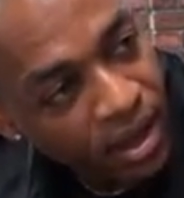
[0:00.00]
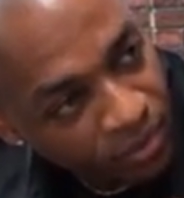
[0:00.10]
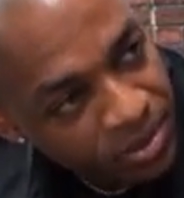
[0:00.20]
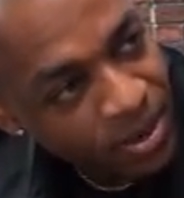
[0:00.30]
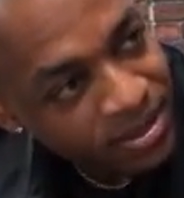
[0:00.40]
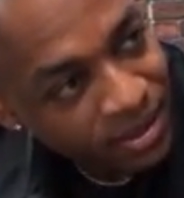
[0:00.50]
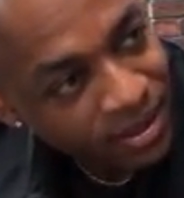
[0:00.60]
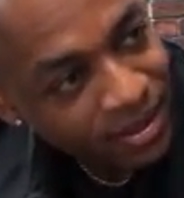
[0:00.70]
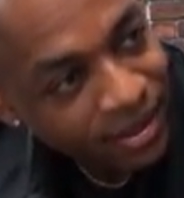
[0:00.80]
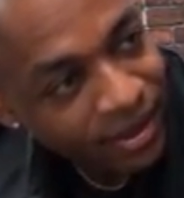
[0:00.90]
Elvis Presley."
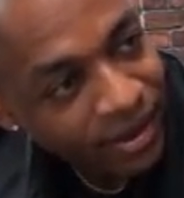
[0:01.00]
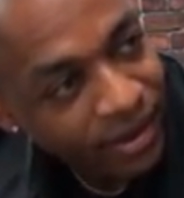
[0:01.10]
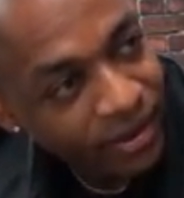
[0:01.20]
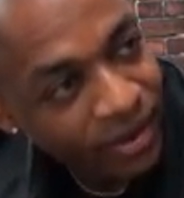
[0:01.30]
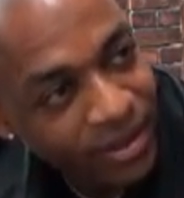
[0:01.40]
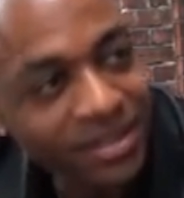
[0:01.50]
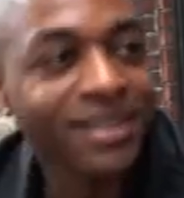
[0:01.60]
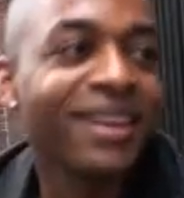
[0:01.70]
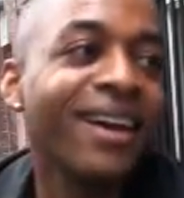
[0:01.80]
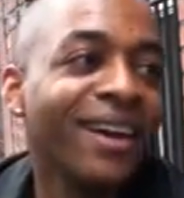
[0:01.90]
And he
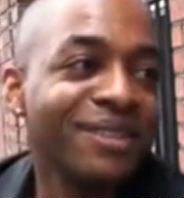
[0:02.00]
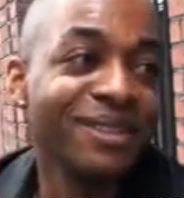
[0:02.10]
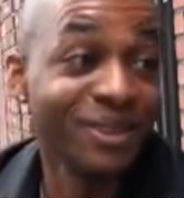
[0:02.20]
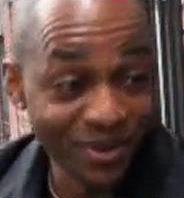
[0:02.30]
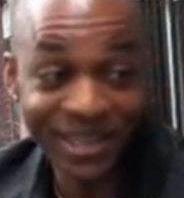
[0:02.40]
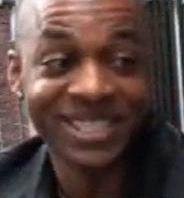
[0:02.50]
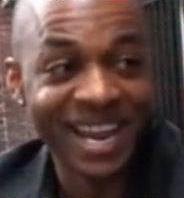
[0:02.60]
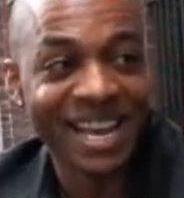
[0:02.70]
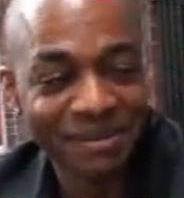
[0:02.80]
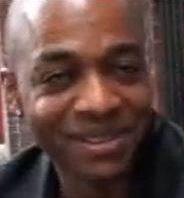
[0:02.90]
says, "Yeah." He says, "You're Rick
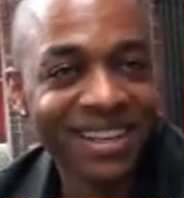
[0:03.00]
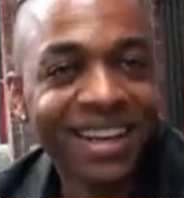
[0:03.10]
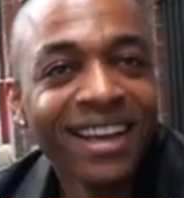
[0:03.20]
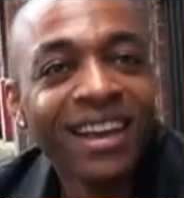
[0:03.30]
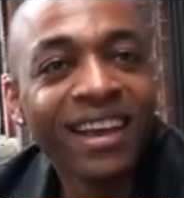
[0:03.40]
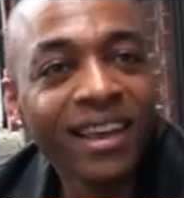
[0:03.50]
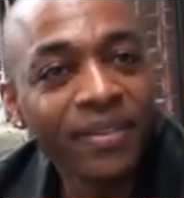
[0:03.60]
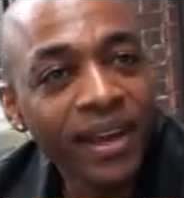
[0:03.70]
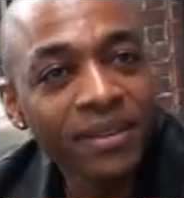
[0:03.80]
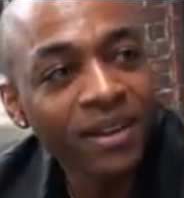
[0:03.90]
James,"
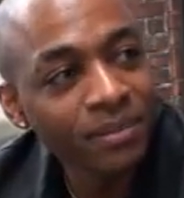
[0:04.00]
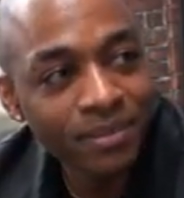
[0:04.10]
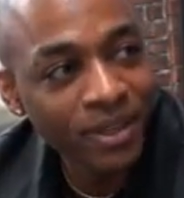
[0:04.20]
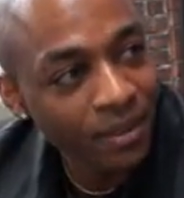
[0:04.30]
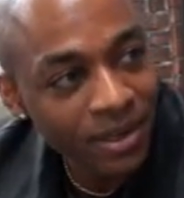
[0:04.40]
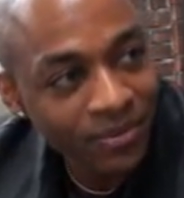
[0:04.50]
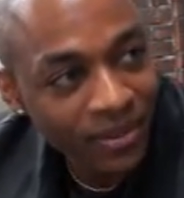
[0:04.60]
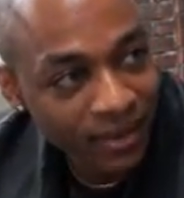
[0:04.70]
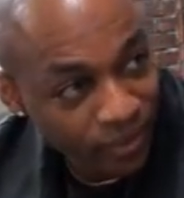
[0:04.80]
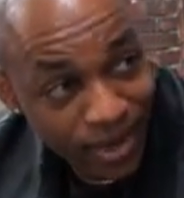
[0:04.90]
and they ended up becoming
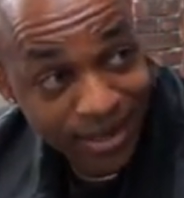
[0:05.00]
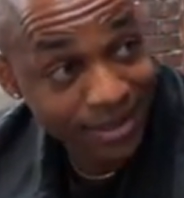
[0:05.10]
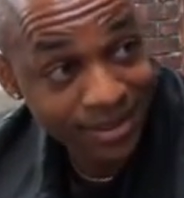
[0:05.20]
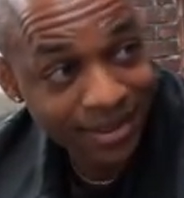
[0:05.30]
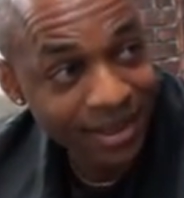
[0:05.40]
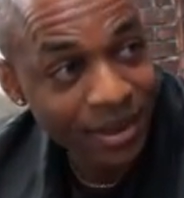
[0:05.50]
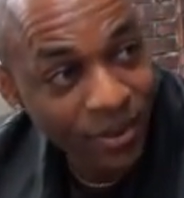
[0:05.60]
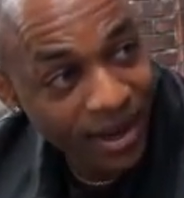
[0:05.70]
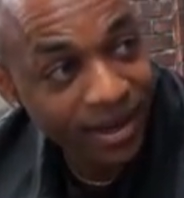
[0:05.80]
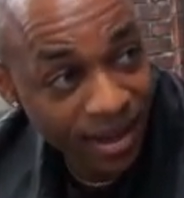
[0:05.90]
like friends. Like they
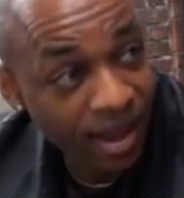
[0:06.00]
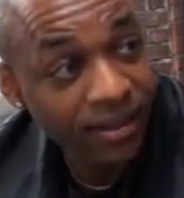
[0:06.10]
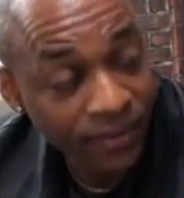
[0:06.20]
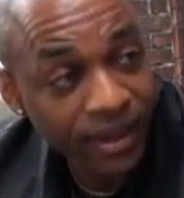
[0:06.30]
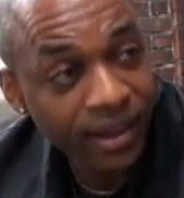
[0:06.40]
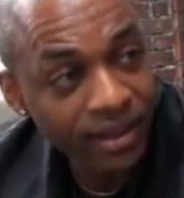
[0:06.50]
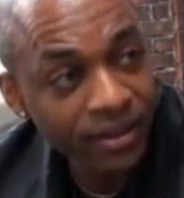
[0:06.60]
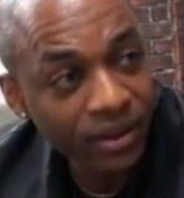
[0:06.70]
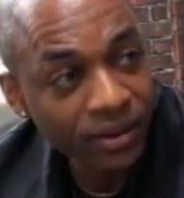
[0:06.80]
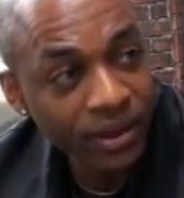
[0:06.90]
were,
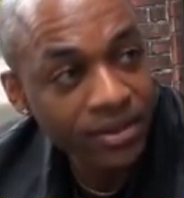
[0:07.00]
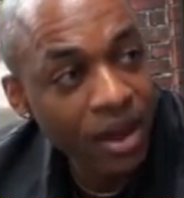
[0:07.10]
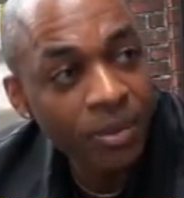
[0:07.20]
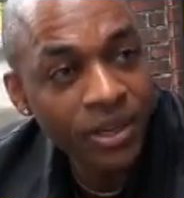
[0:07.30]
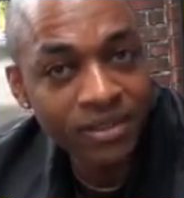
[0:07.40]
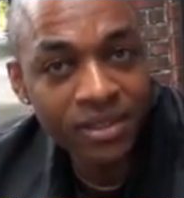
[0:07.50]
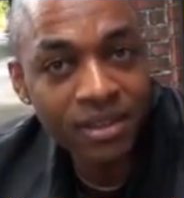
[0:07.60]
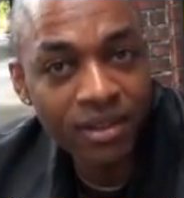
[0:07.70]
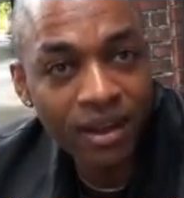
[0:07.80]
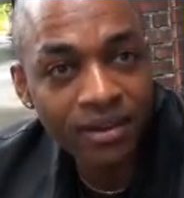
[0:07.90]
and it's all because
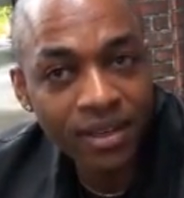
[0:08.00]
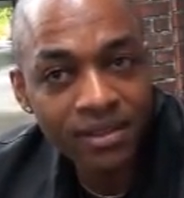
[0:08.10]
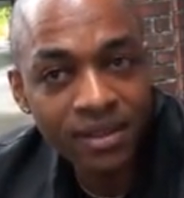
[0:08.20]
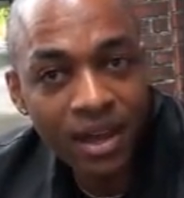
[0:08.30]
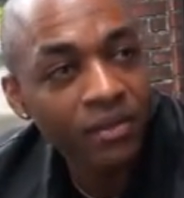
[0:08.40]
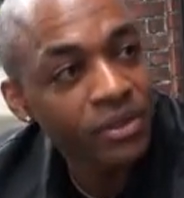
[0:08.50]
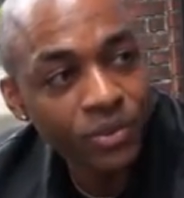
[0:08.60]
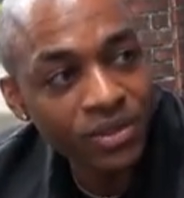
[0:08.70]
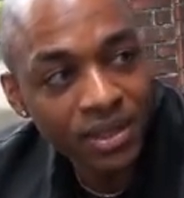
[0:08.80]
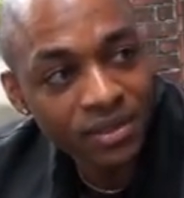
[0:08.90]
he thought his Elvis
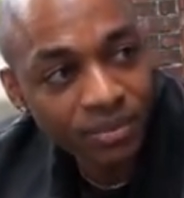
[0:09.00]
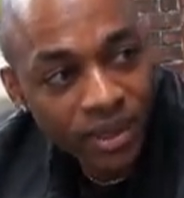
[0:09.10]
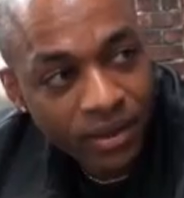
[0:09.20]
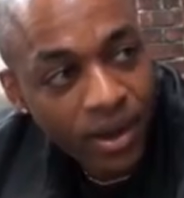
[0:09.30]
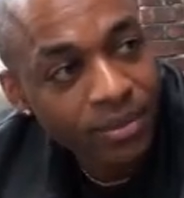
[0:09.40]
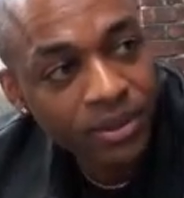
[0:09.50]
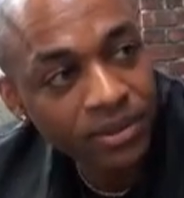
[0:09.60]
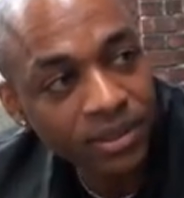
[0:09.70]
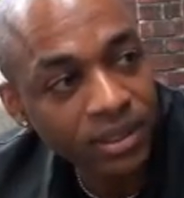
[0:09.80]
was just incredible.